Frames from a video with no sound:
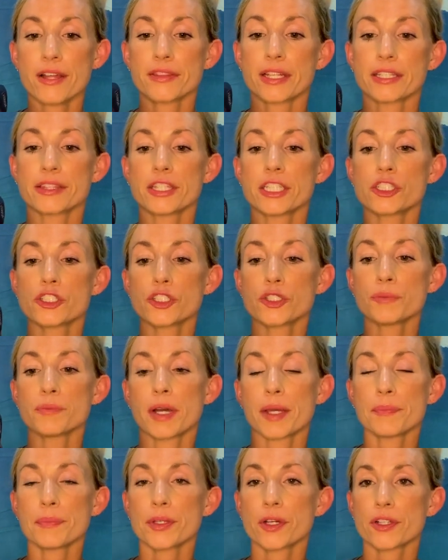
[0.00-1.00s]
that this shoe
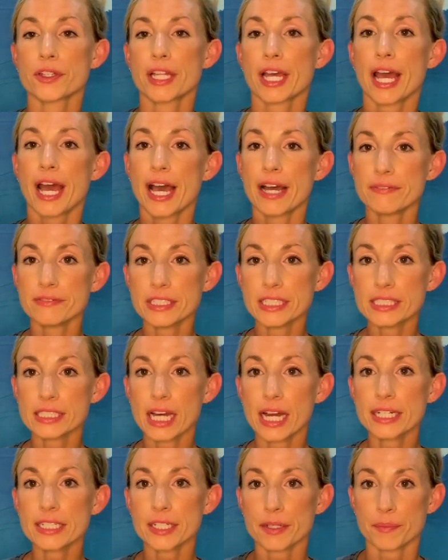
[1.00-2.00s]
might be on the hefty
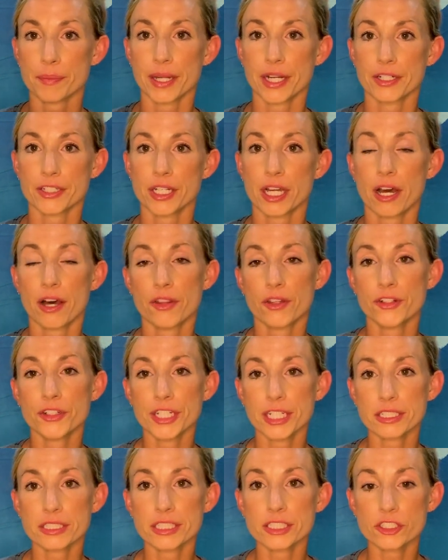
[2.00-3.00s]
side compared to other
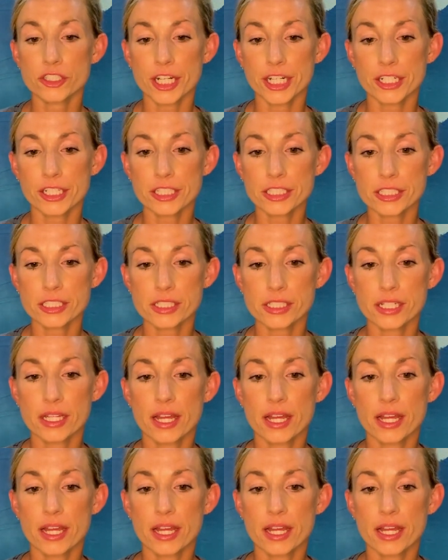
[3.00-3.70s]
daily trainers,